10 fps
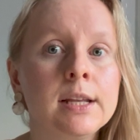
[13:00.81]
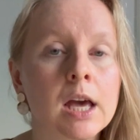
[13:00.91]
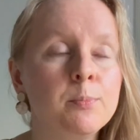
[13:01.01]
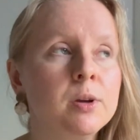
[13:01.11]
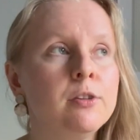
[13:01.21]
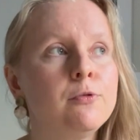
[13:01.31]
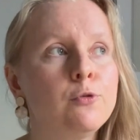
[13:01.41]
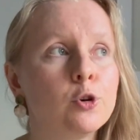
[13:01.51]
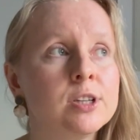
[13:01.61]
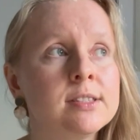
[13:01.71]
can be,
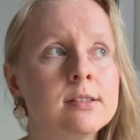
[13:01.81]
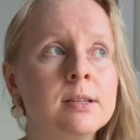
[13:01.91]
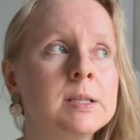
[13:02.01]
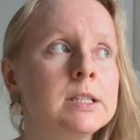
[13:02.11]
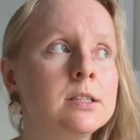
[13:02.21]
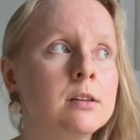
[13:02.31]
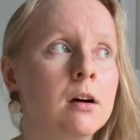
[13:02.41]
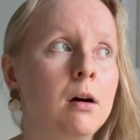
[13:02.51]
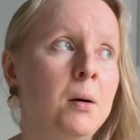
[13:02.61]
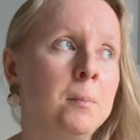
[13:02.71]
for instance,
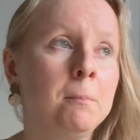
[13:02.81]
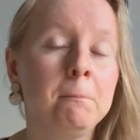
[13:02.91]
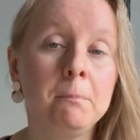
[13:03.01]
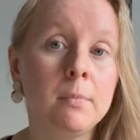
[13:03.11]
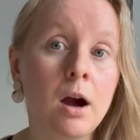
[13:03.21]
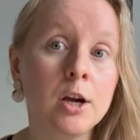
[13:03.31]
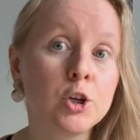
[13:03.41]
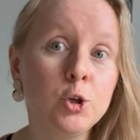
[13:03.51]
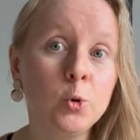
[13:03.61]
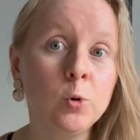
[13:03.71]

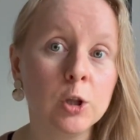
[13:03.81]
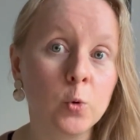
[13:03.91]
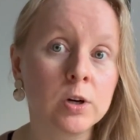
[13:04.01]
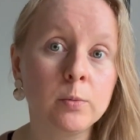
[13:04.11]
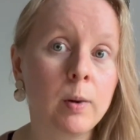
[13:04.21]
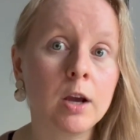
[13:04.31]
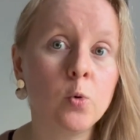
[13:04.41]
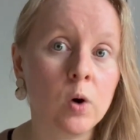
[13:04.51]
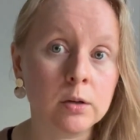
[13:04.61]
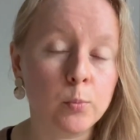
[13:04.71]
IQ lowered by
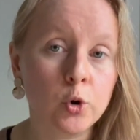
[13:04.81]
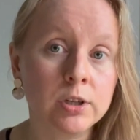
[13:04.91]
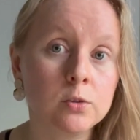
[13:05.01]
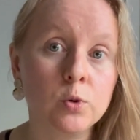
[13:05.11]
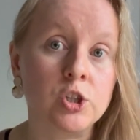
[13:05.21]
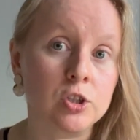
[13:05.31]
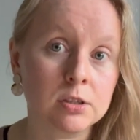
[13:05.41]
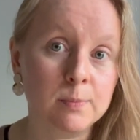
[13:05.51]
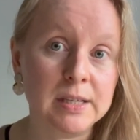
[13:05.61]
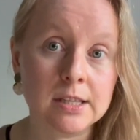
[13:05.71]
1 point, which
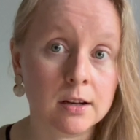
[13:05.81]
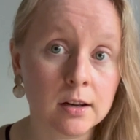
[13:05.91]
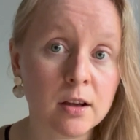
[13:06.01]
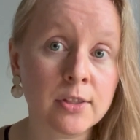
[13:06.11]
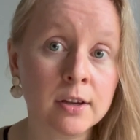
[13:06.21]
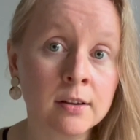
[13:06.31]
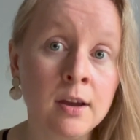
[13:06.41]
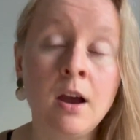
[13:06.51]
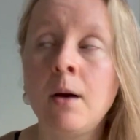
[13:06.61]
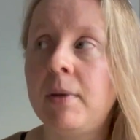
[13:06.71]
is basically nothing.
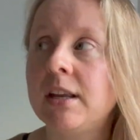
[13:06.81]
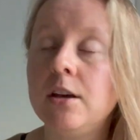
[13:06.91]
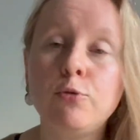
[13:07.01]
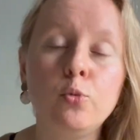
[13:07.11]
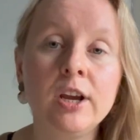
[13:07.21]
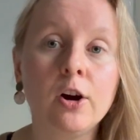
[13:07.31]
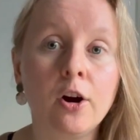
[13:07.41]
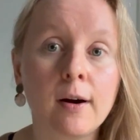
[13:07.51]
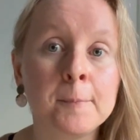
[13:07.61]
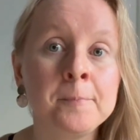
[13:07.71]
But if we
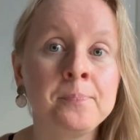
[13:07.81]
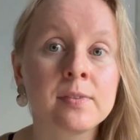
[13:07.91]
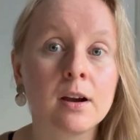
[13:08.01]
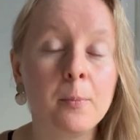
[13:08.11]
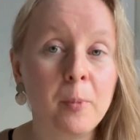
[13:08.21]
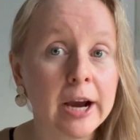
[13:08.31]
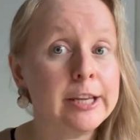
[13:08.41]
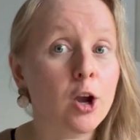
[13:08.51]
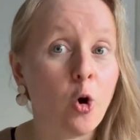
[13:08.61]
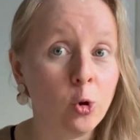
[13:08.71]
are
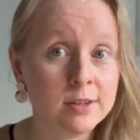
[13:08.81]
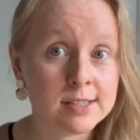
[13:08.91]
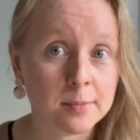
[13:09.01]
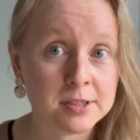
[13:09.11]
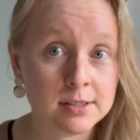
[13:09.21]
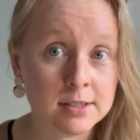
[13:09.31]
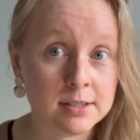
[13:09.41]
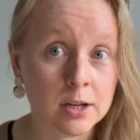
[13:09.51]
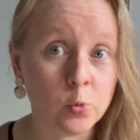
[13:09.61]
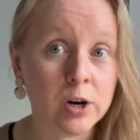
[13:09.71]
combining all the
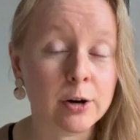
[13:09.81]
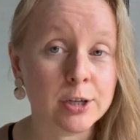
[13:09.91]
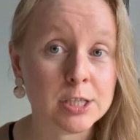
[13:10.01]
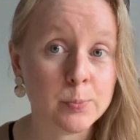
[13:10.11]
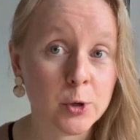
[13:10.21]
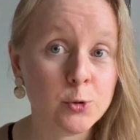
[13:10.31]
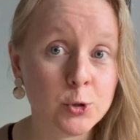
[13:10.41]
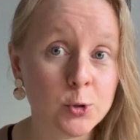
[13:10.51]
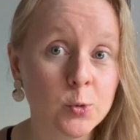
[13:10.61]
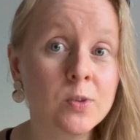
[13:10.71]
substances that we are
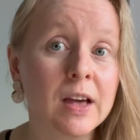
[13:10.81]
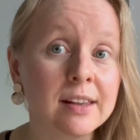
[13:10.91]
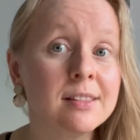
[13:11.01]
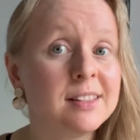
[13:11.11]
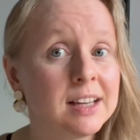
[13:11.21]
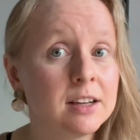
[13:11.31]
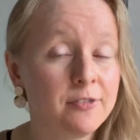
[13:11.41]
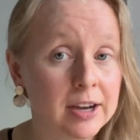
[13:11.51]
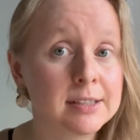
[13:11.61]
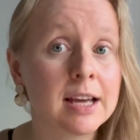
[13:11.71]
exposed to, then the
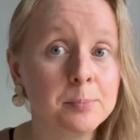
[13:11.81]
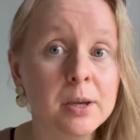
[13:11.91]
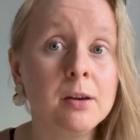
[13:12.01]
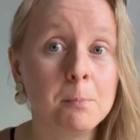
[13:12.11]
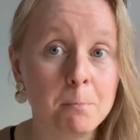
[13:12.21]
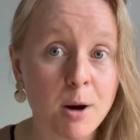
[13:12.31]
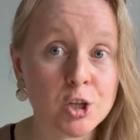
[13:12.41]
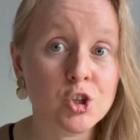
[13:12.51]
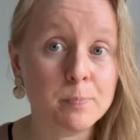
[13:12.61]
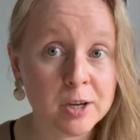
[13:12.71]
effect can be
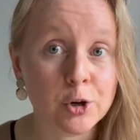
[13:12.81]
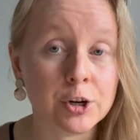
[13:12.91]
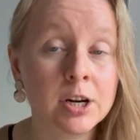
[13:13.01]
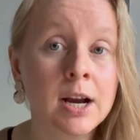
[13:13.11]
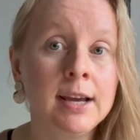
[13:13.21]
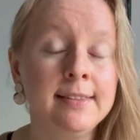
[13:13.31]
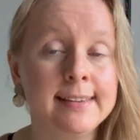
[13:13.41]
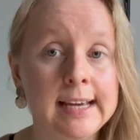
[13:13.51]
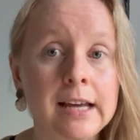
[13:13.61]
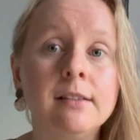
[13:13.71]
much bigger in
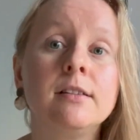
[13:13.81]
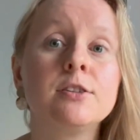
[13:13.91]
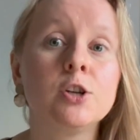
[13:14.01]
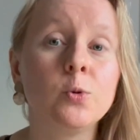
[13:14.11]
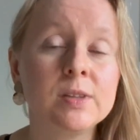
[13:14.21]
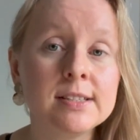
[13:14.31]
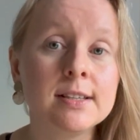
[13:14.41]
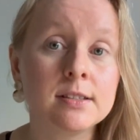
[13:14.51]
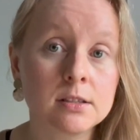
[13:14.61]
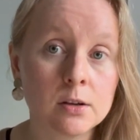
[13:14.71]
the end. So this
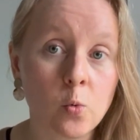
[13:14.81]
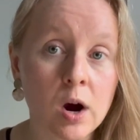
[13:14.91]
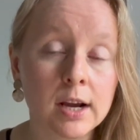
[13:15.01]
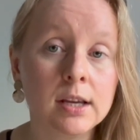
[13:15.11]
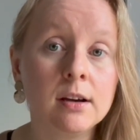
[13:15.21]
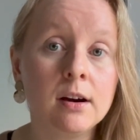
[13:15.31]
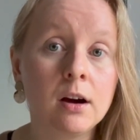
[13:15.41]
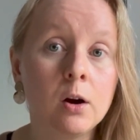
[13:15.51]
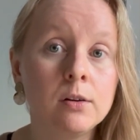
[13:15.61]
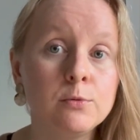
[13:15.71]
is
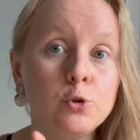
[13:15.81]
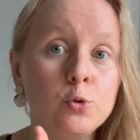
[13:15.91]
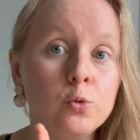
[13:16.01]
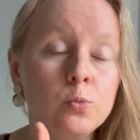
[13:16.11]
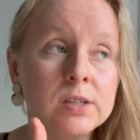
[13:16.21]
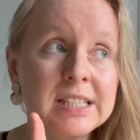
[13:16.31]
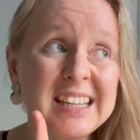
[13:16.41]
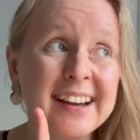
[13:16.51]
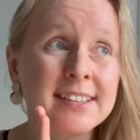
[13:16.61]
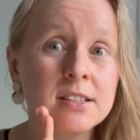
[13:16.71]
why to
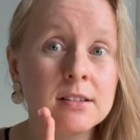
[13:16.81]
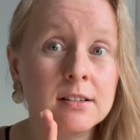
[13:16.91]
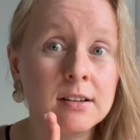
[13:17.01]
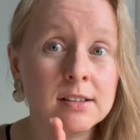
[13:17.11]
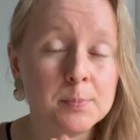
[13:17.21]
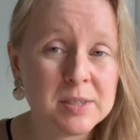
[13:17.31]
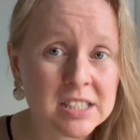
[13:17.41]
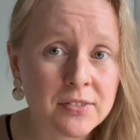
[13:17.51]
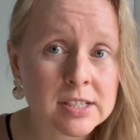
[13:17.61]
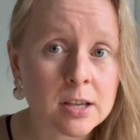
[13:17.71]
detect a
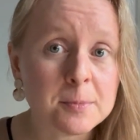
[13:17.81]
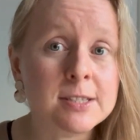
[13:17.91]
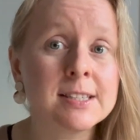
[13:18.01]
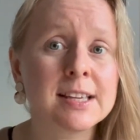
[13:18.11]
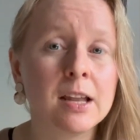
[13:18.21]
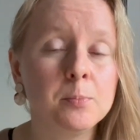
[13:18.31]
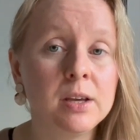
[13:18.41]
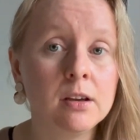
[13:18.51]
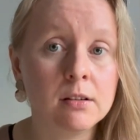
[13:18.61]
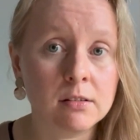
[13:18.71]
specific substance can
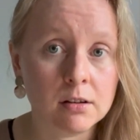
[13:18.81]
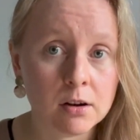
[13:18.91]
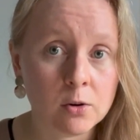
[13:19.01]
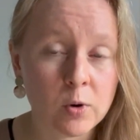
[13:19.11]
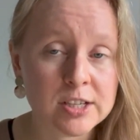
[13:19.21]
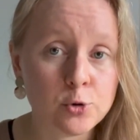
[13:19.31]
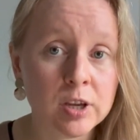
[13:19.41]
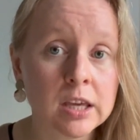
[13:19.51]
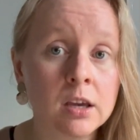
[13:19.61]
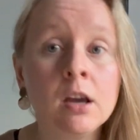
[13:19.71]
be quite
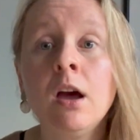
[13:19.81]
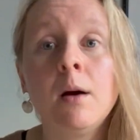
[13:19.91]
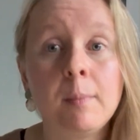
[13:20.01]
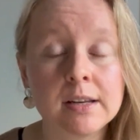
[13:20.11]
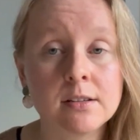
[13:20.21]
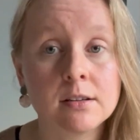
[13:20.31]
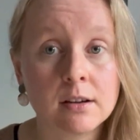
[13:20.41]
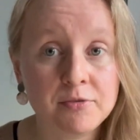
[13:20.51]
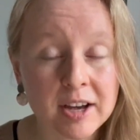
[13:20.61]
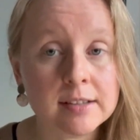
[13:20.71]
tricky, but
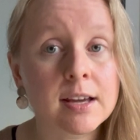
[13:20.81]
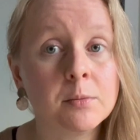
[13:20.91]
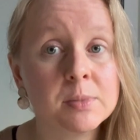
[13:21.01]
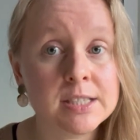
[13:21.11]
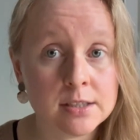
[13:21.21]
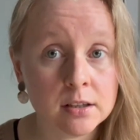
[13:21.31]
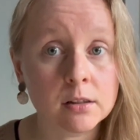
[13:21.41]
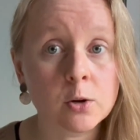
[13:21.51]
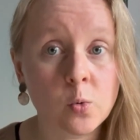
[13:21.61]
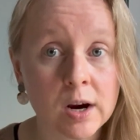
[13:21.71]
effect can be
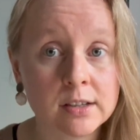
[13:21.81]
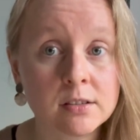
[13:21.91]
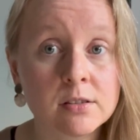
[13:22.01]
still quite